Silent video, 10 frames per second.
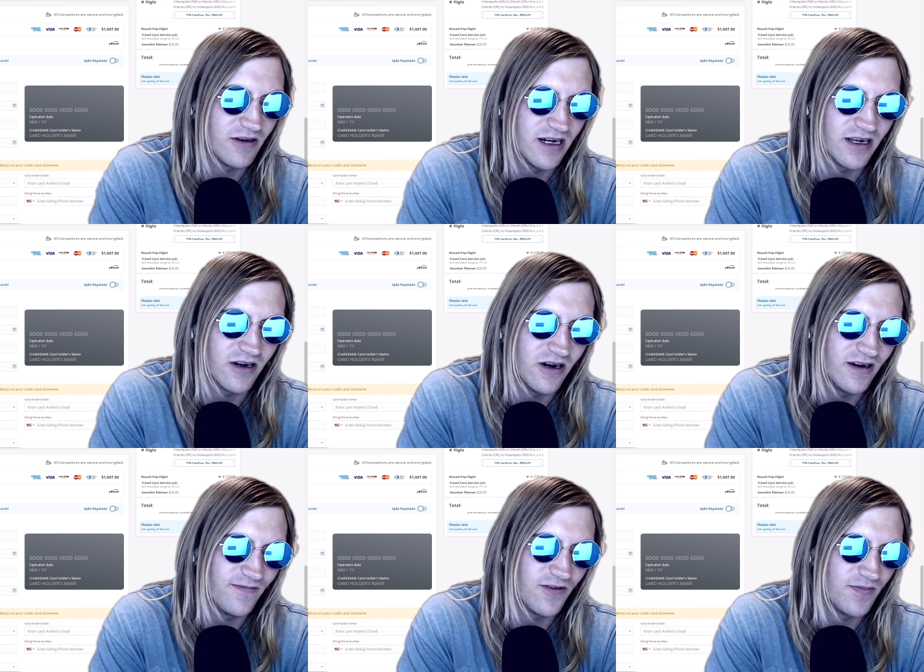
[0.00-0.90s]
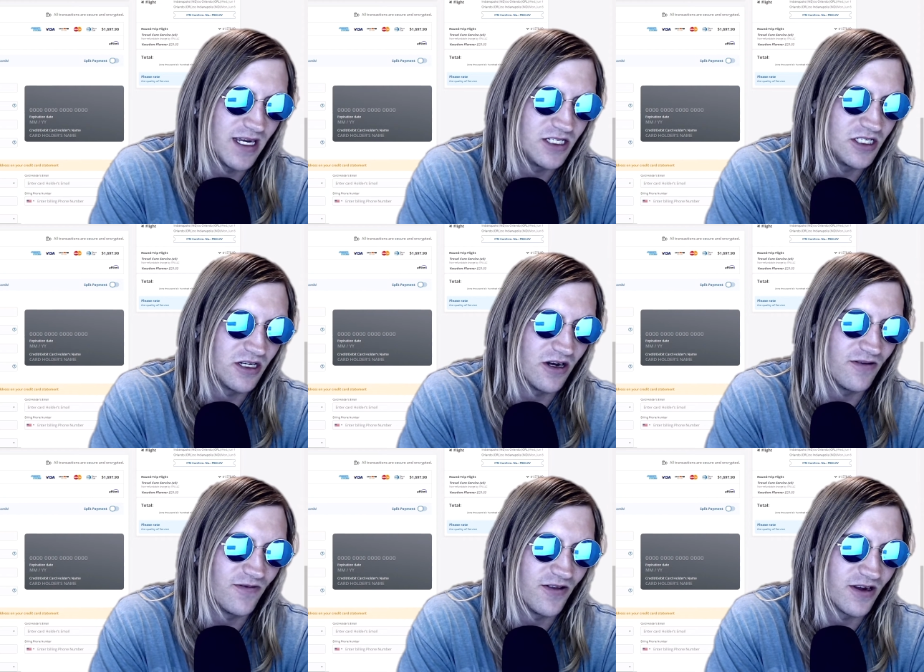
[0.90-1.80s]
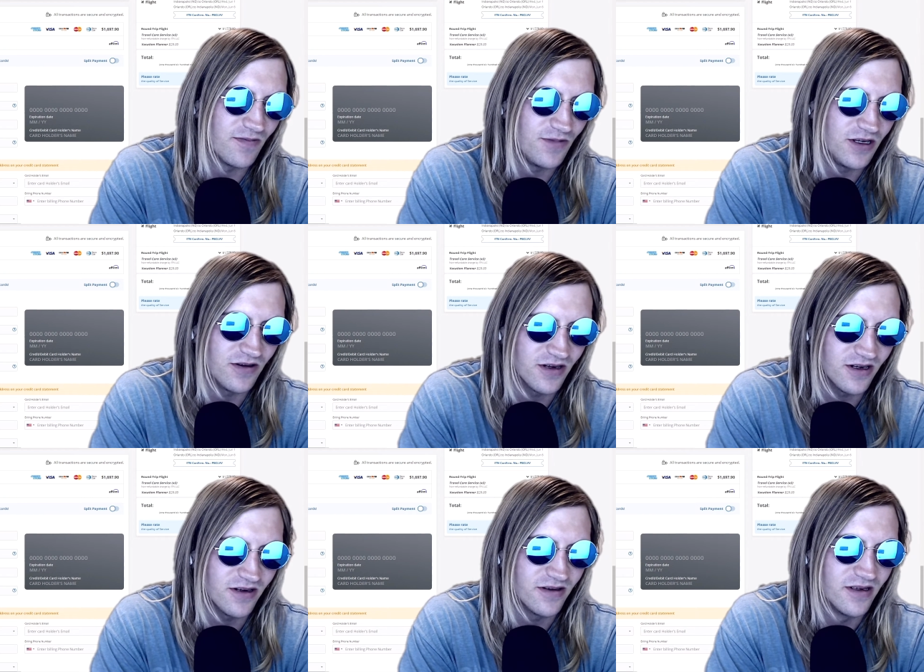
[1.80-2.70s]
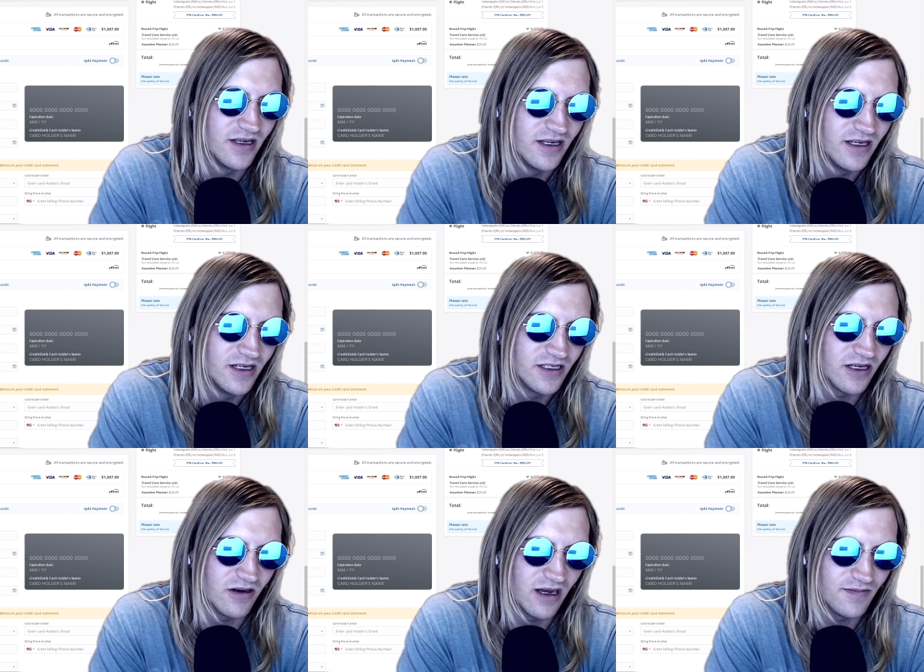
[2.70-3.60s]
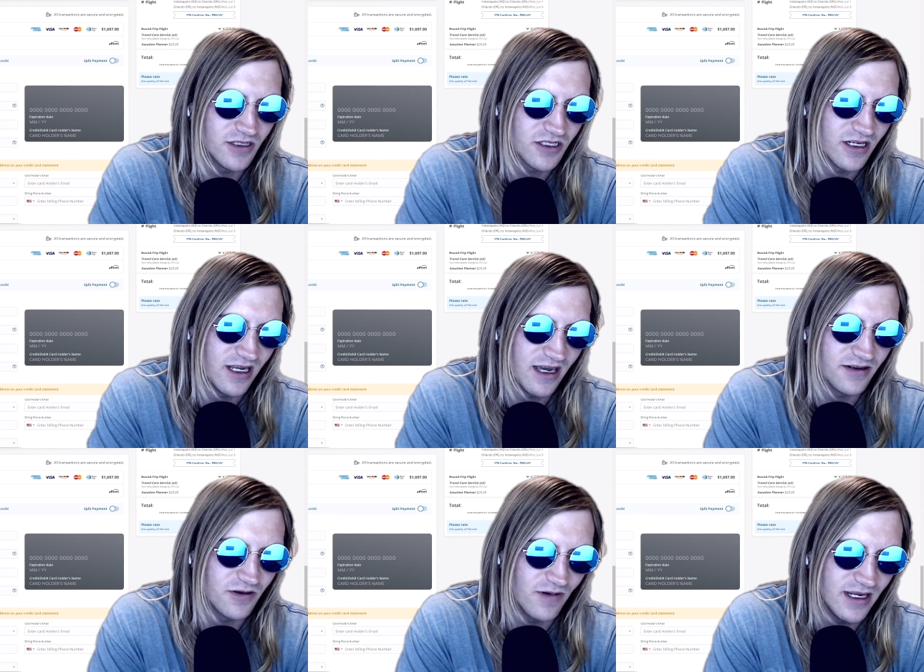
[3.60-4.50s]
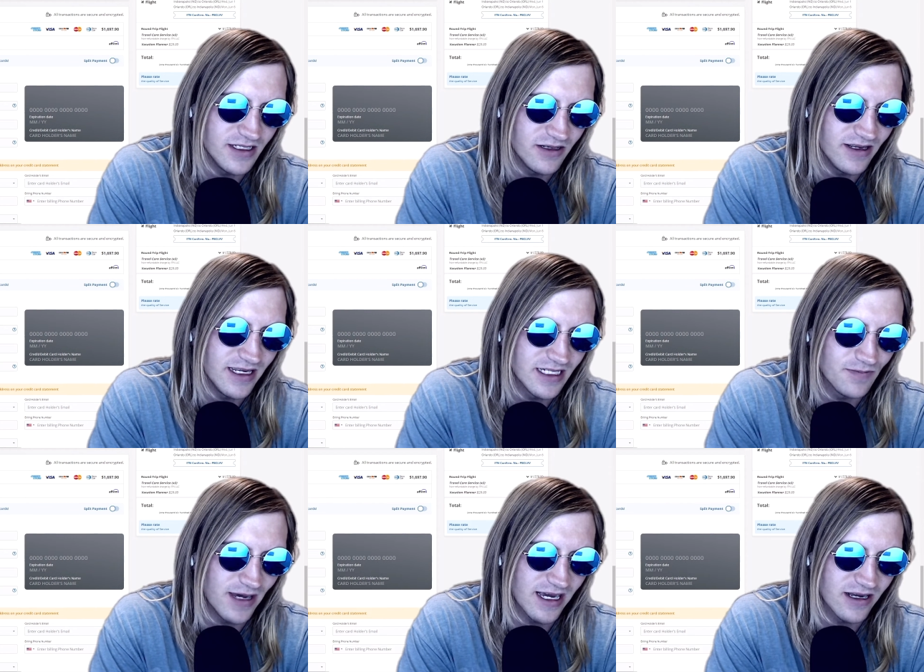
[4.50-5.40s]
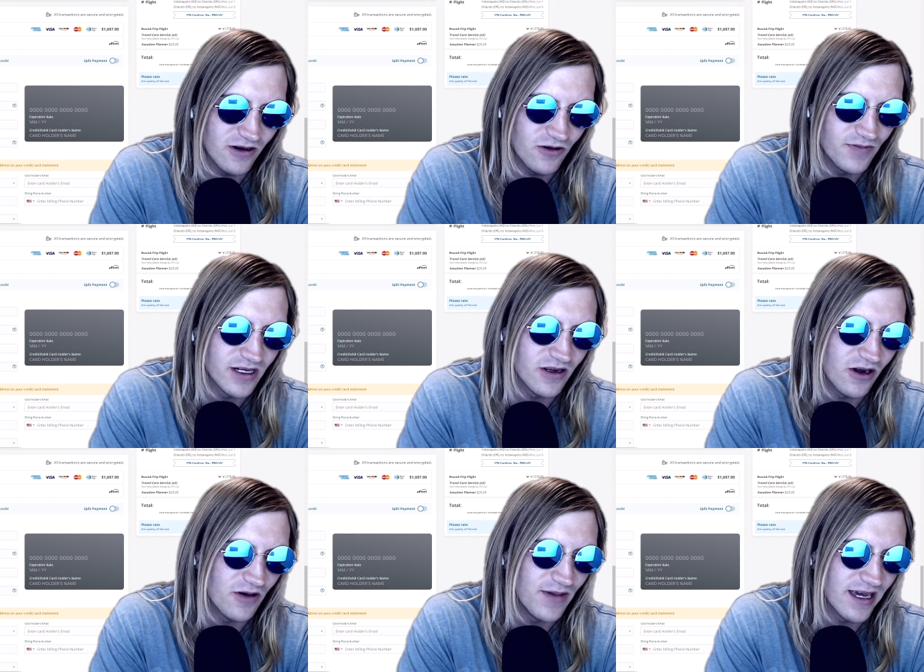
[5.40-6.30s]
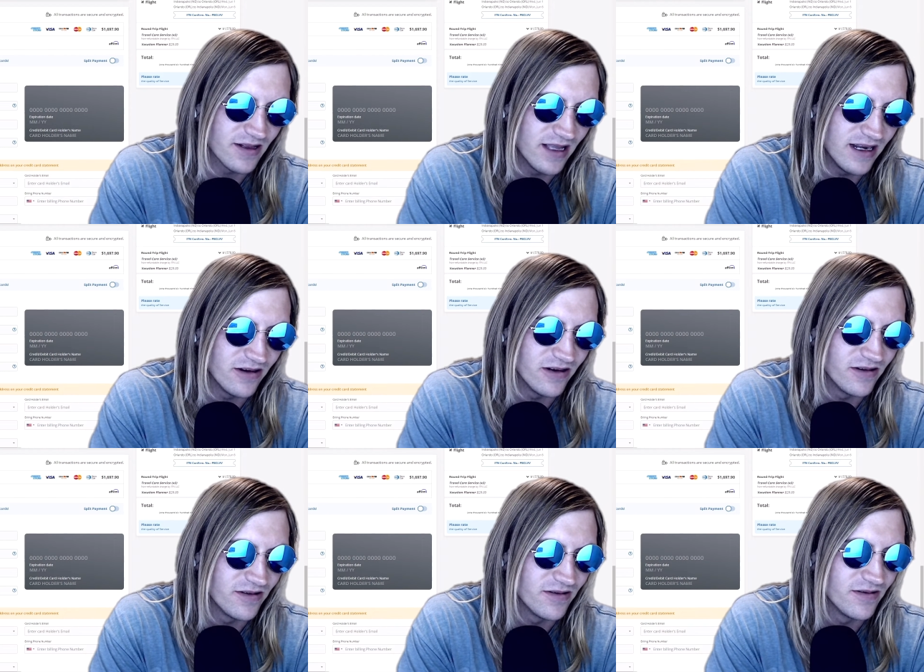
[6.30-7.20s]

credit card information over the computer. So I'm just going to have to wait until he gets back home and call back later.